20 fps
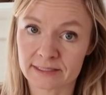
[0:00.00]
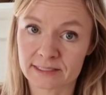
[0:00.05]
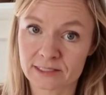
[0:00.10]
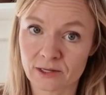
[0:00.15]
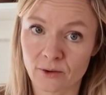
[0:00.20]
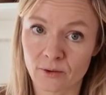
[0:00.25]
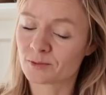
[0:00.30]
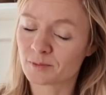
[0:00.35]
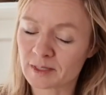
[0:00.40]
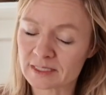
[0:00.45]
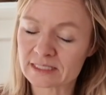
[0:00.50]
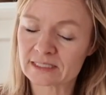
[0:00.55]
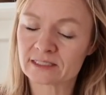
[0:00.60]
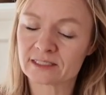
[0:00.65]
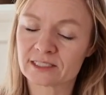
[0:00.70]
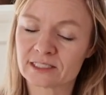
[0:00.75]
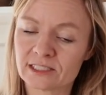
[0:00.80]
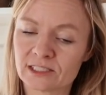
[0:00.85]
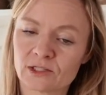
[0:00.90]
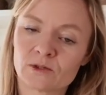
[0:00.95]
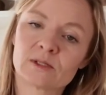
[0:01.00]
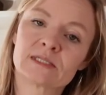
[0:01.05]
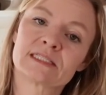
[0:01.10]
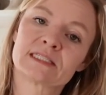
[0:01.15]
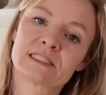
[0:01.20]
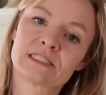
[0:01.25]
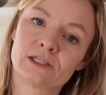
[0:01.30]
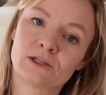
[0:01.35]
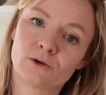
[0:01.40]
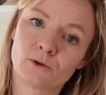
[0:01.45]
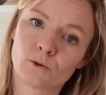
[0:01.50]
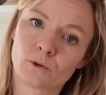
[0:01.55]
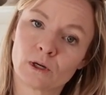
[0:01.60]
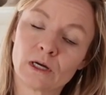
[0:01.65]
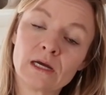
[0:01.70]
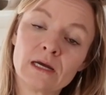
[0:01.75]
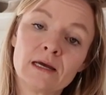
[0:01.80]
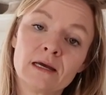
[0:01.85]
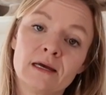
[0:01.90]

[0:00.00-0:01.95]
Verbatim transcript: So the best thing to do is to,